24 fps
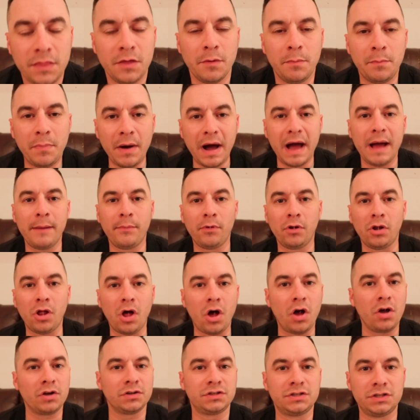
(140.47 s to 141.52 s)
The Bible
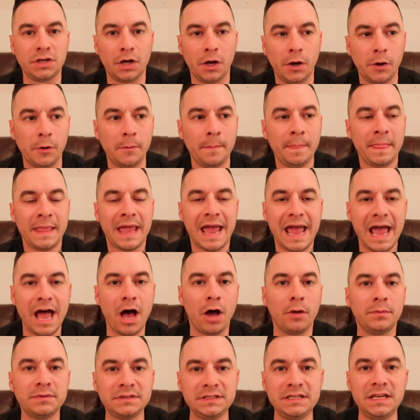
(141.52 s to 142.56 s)
also
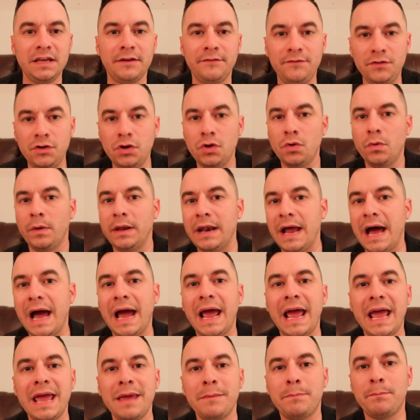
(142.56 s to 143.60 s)
helps give you and
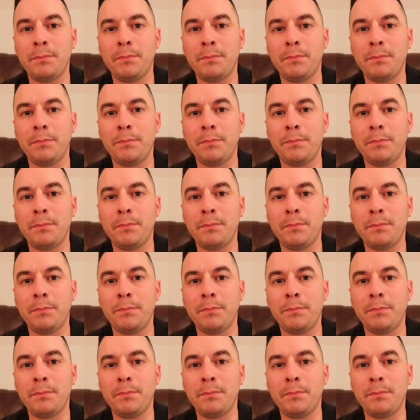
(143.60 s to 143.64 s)
I a